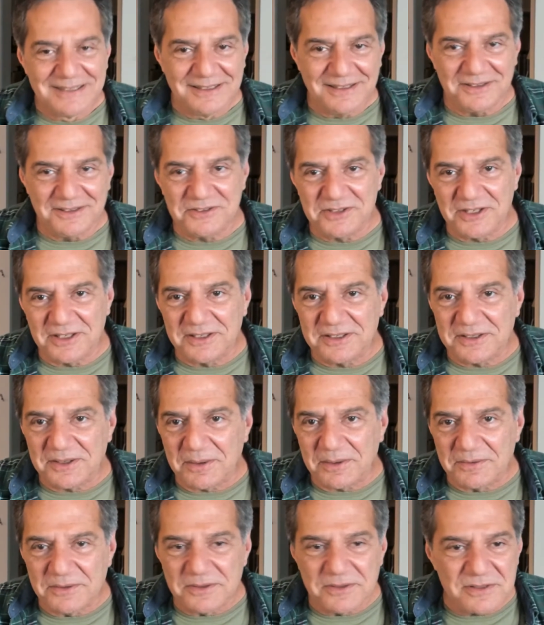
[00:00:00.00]
There's a
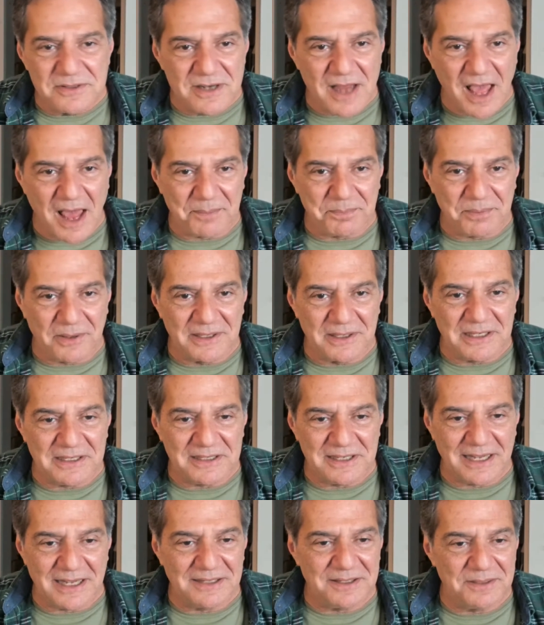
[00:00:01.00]
little, not pun
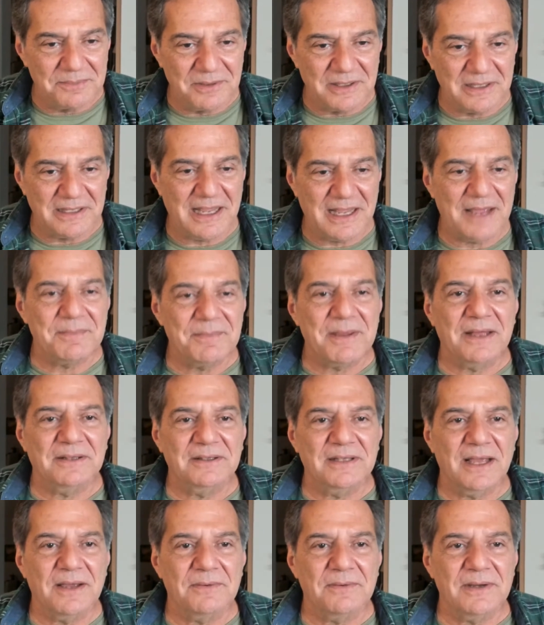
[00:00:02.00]
intended, but it came
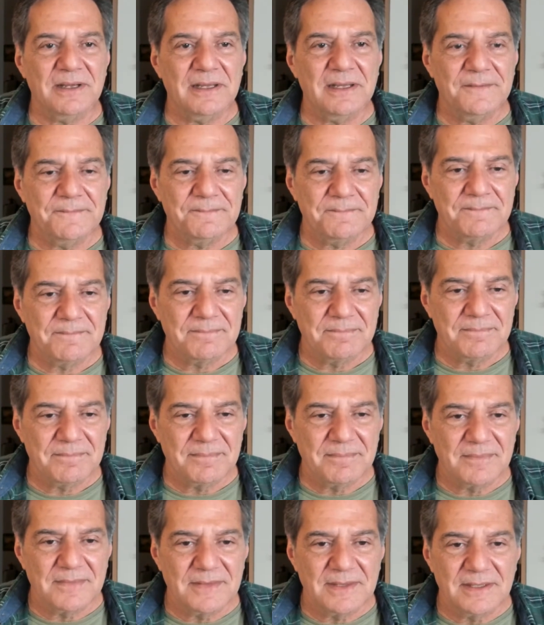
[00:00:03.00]
out that way.
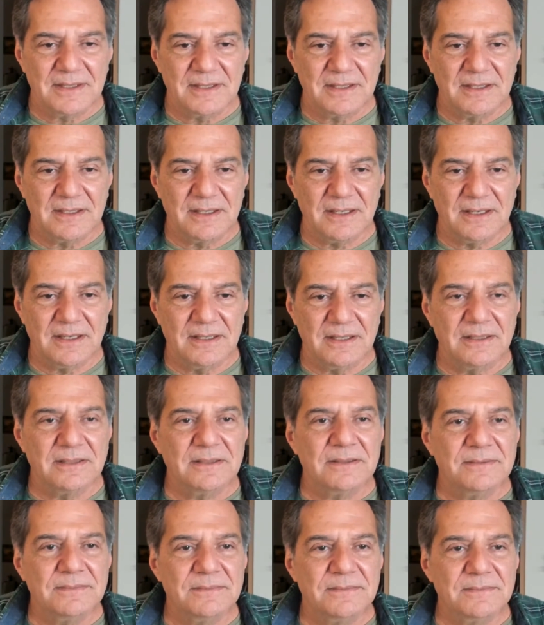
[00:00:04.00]

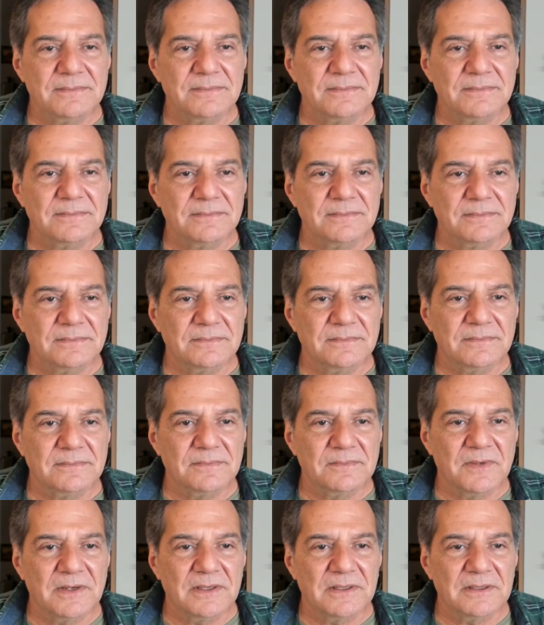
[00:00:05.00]

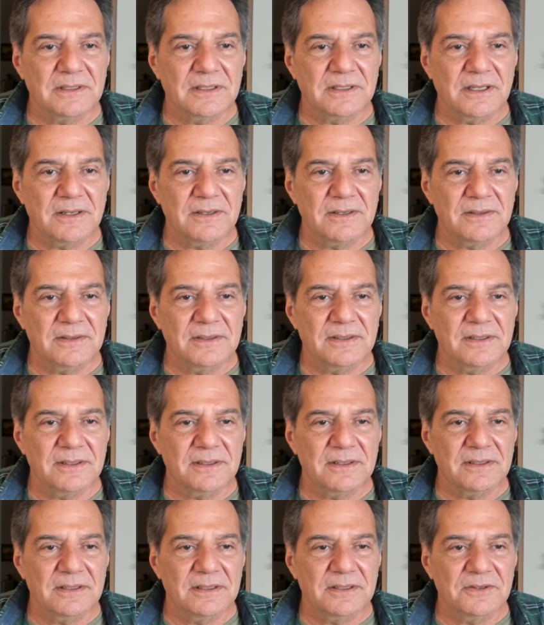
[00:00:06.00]
Where did it go?
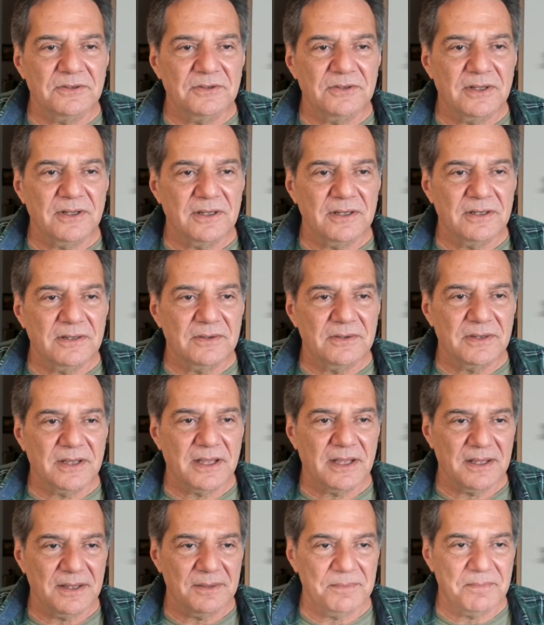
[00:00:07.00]
There it is.
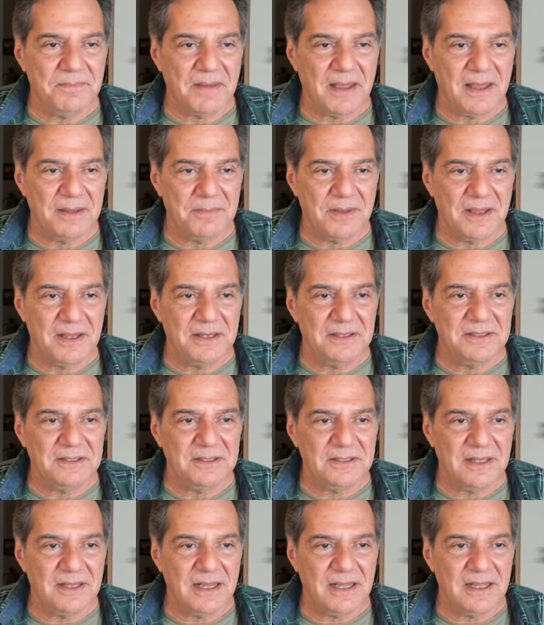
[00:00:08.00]
Okay, bye-bye
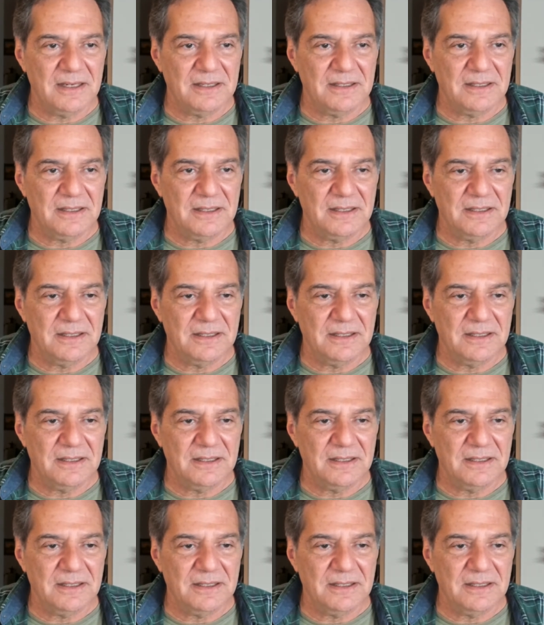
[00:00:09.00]
to that.